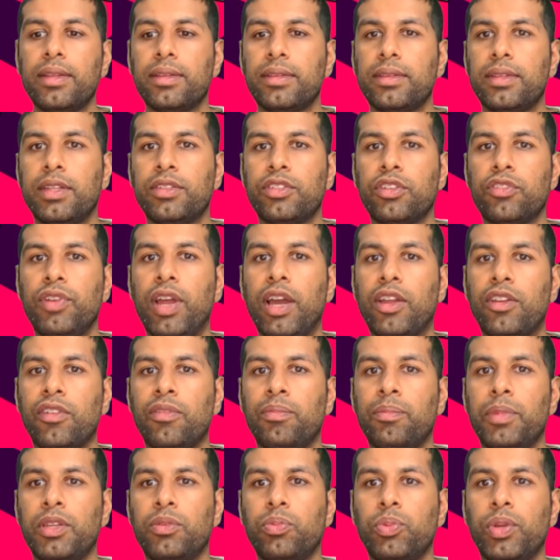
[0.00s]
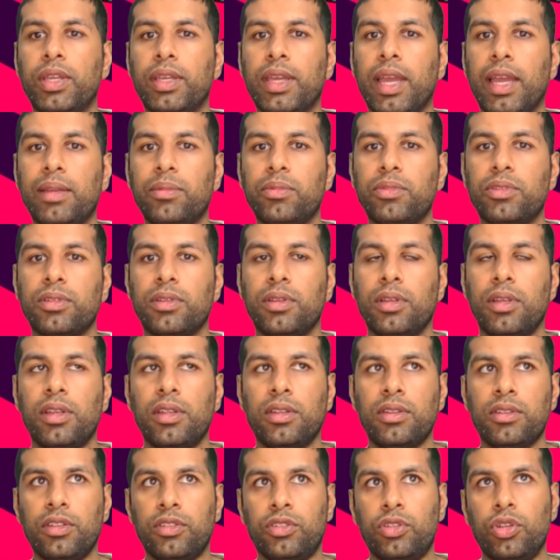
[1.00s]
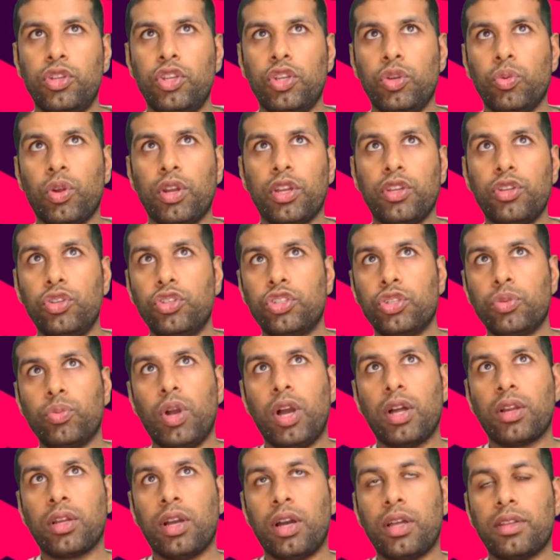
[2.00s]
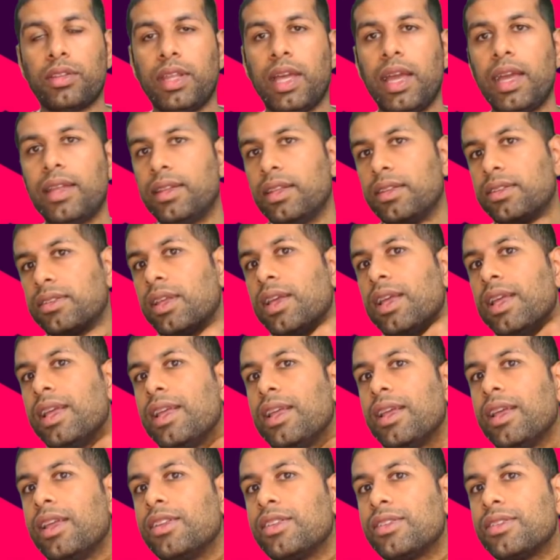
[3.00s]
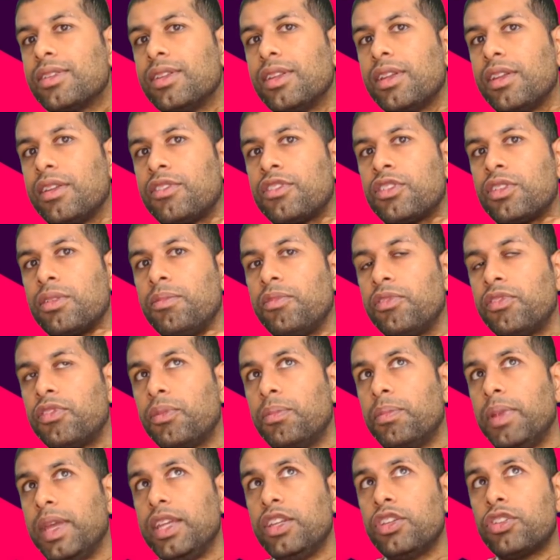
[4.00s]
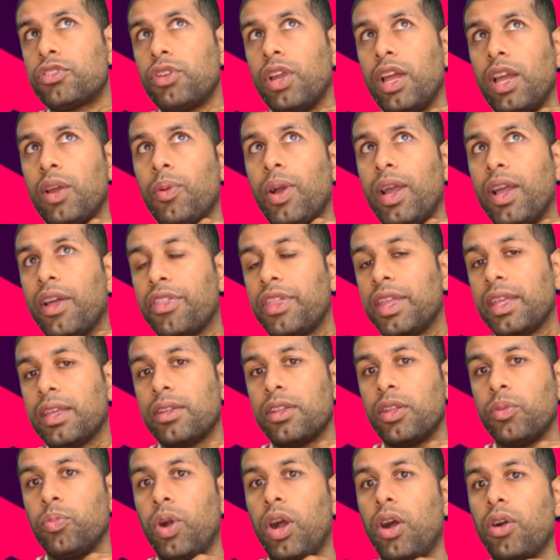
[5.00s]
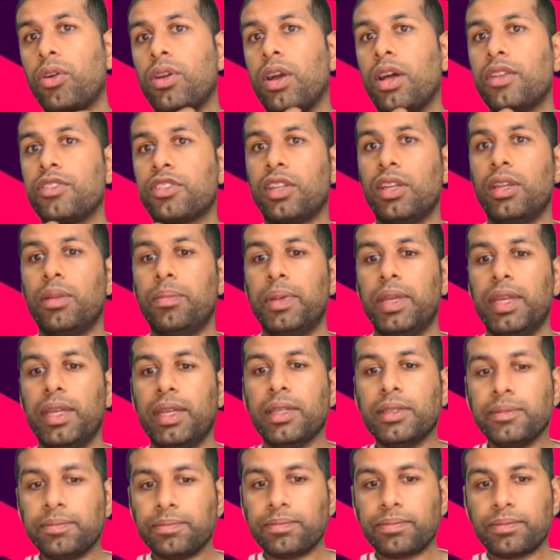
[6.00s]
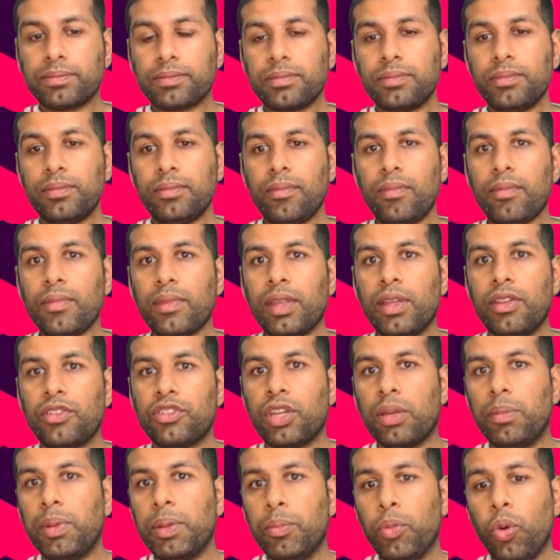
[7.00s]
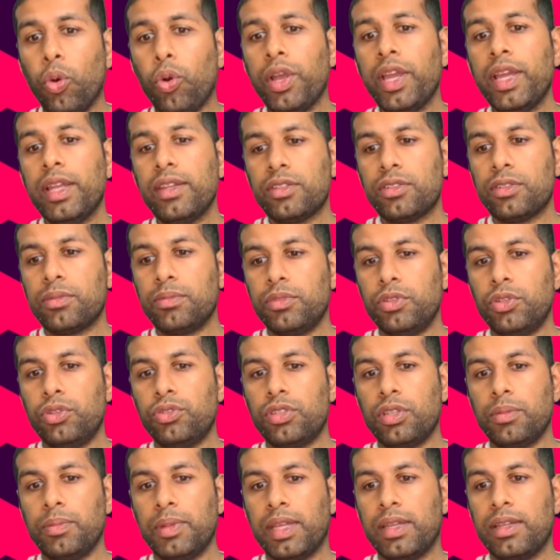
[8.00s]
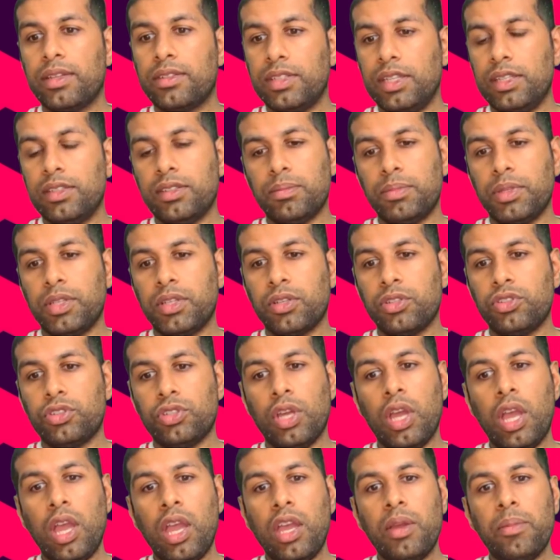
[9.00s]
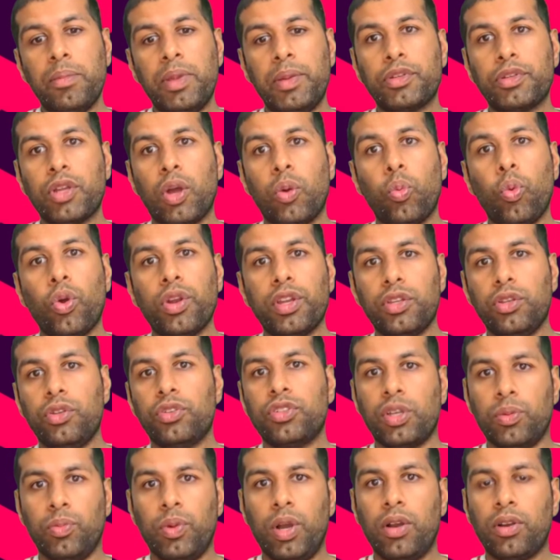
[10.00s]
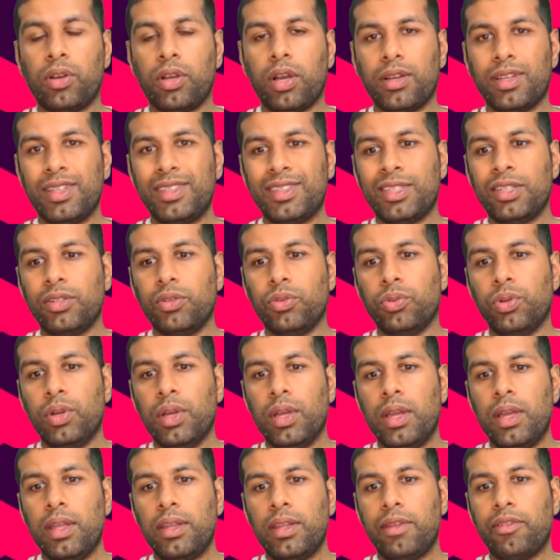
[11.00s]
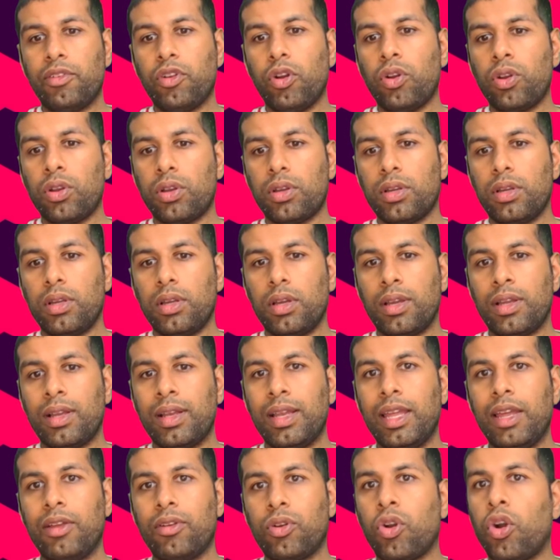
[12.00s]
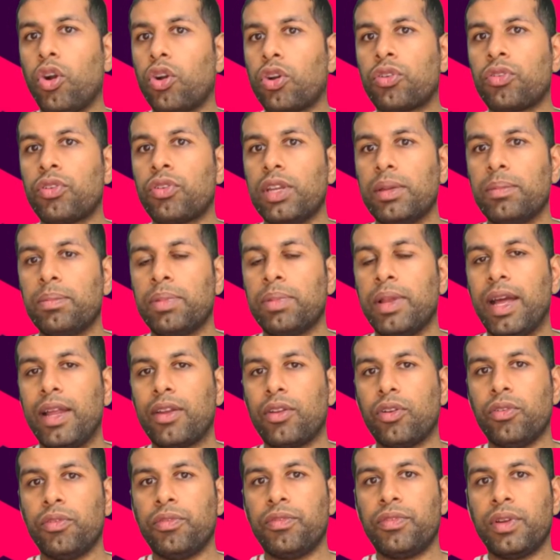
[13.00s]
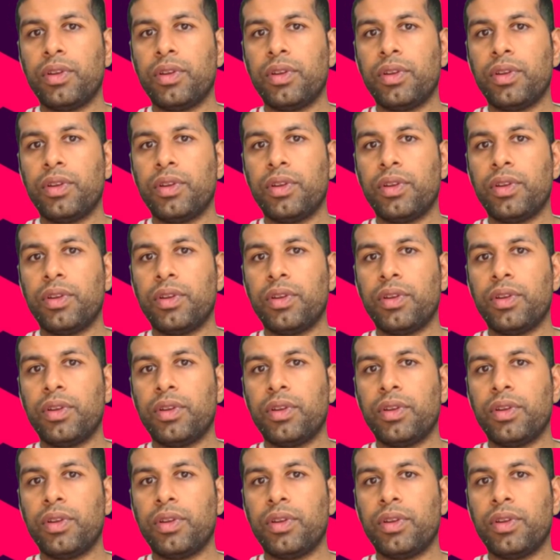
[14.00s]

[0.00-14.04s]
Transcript: there's a round of midweek games. So do you want to use your wildcard there? There's, there's to, for me, straight away, I think the wildcard is going to be, there's going to be more hits used at the beginning of the season because people don't want to use their wildcard until they've got a clear and concrete plan of